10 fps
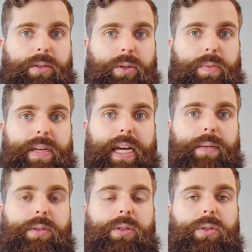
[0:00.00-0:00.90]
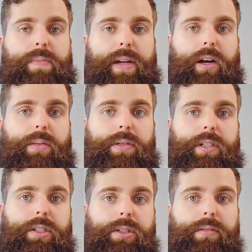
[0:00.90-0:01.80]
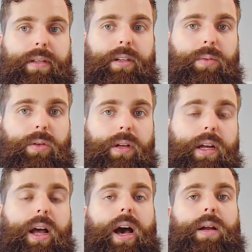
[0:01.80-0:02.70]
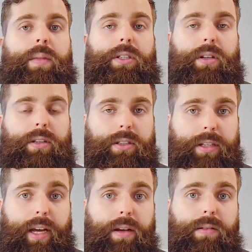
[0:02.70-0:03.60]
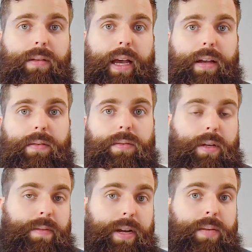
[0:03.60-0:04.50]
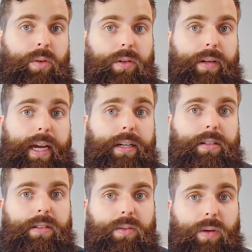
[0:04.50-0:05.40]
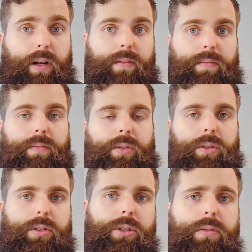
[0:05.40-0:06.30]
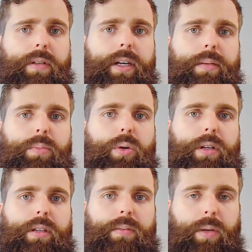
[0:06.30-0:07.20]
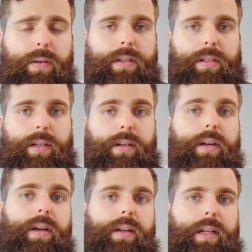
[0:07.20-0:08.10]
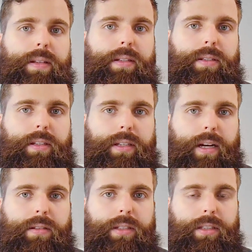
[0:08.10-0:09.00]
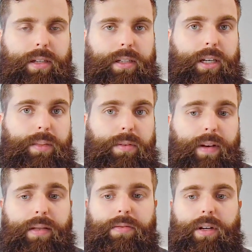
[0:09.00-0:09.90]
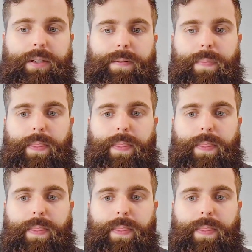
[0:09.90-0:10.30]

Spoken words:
So being able to make our procedure available on a much larger scale and in many more locations as well. So there's two very important components there that this histology study is going to provide for us.